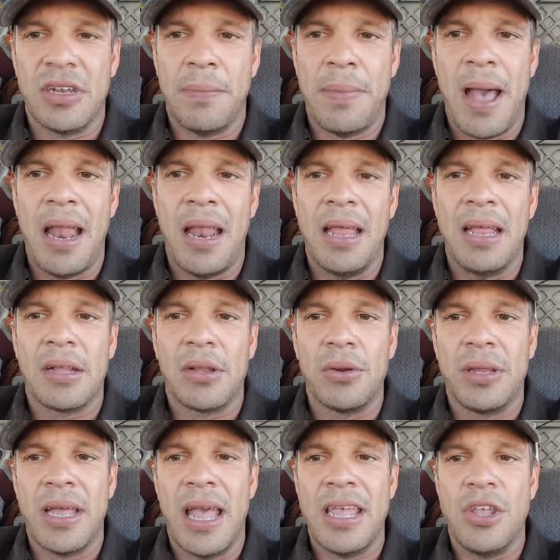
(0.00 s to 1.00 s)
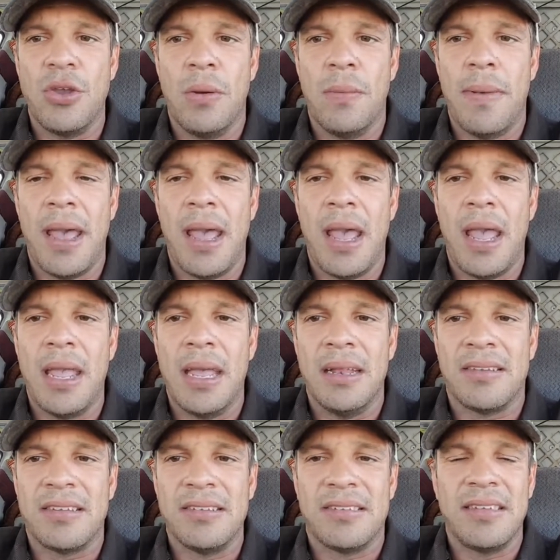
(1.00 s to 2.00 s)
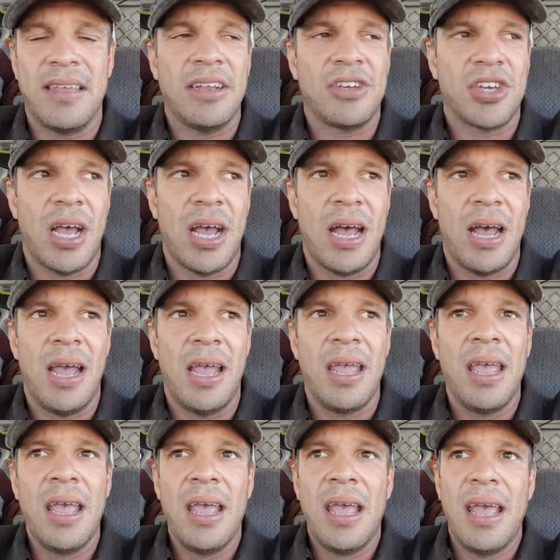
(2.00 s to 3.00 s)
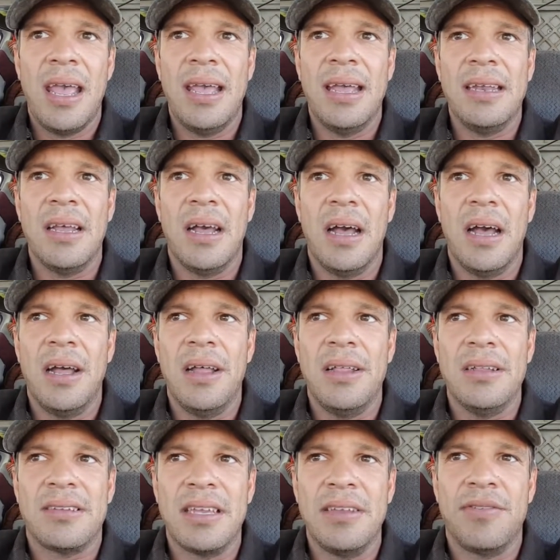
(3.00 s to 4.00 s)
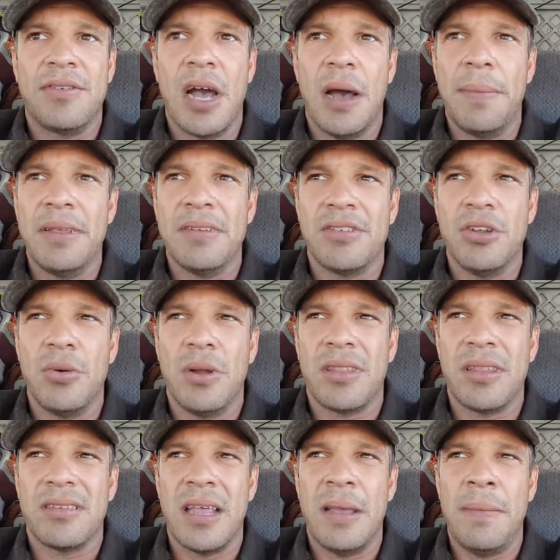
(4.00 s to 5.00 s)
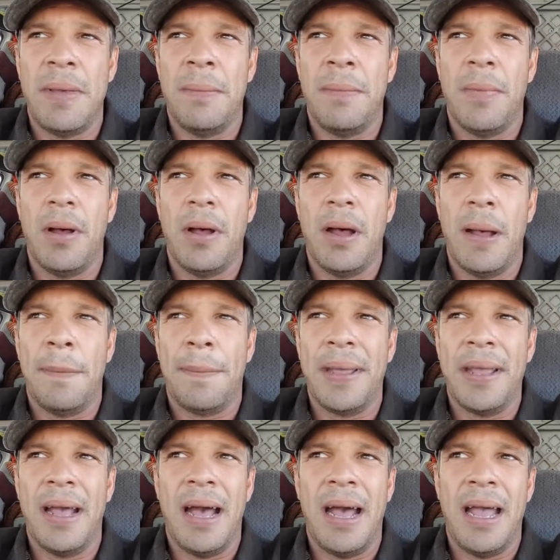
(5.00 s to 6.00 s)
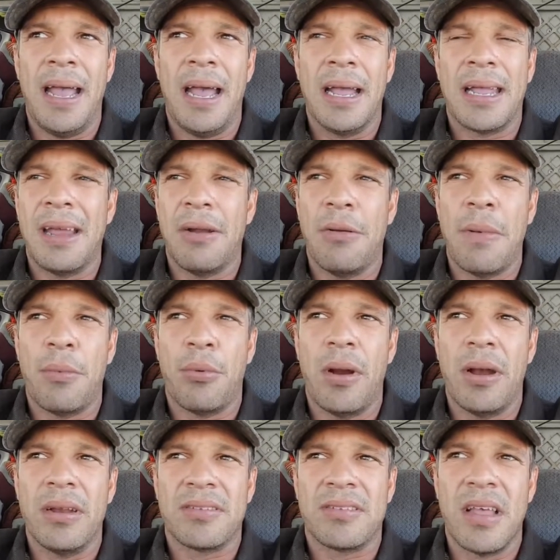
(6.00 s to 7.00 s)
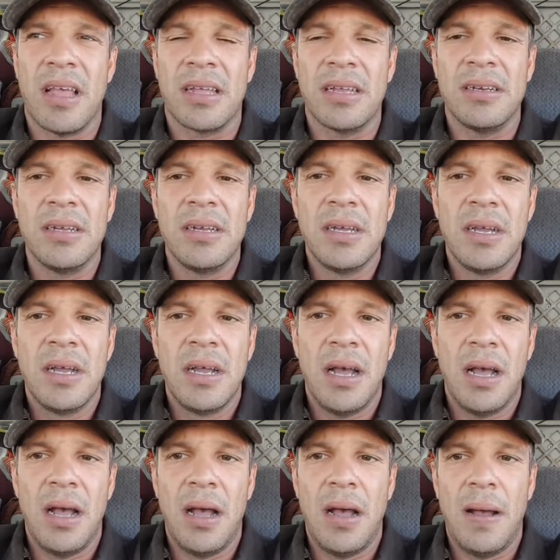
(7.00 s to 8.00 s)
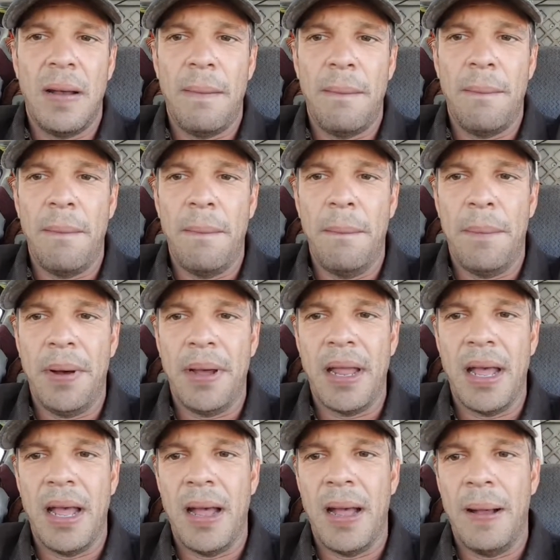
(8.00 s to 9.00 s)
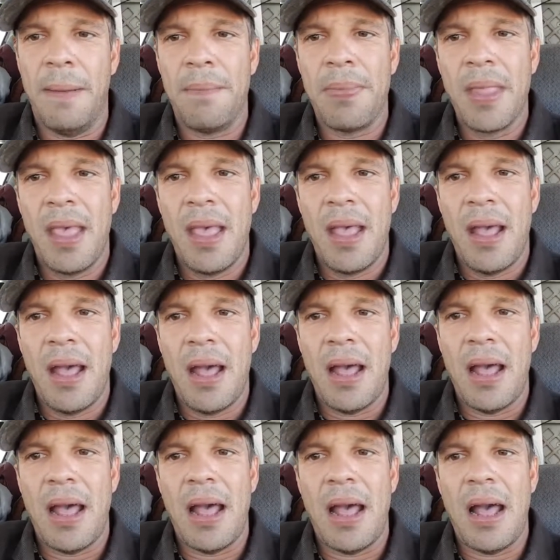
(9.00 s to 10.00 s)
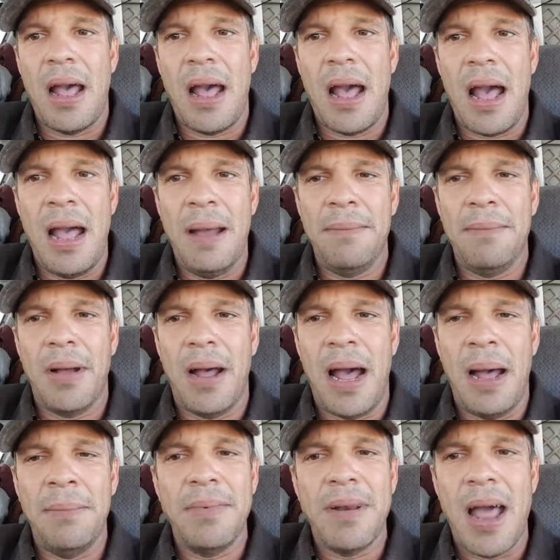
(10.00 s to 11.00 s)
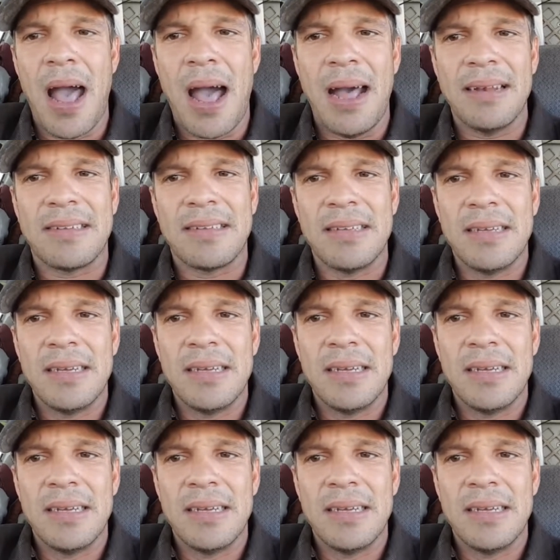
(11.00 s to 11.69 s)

on the ballot, including AUMA and CCHI, and uh, Steve Kubby's new one, I think it's MMPI. Uh, I can't remember right this second. Um, but um, I, am I'm, I'm not